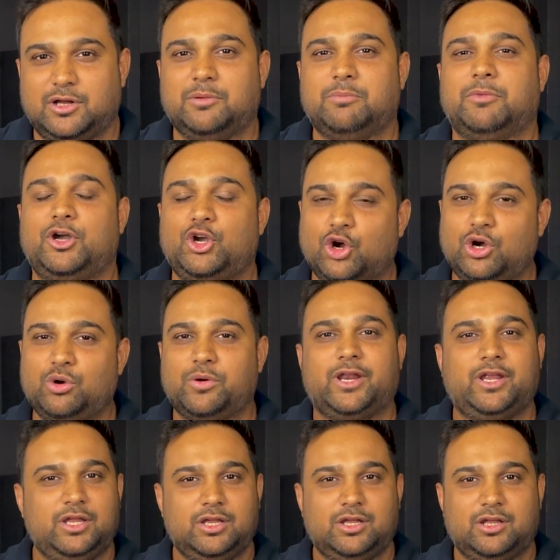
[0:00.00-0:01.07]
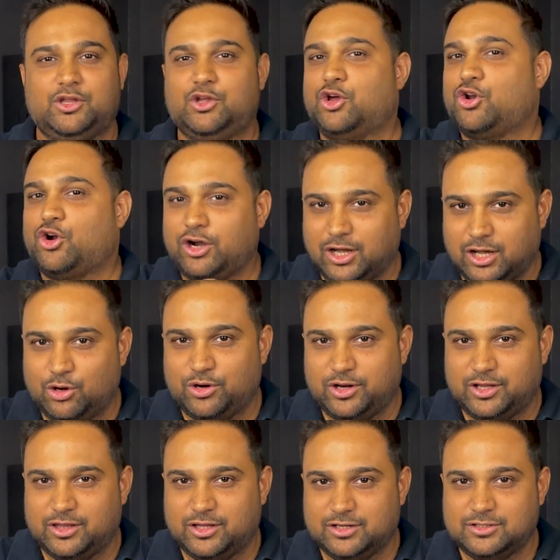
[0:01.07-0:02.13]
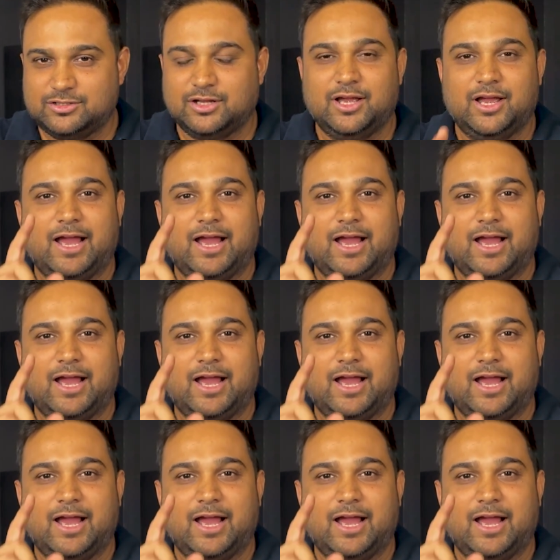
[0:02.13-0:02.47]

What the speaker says: But don't worry, you are not alone in this.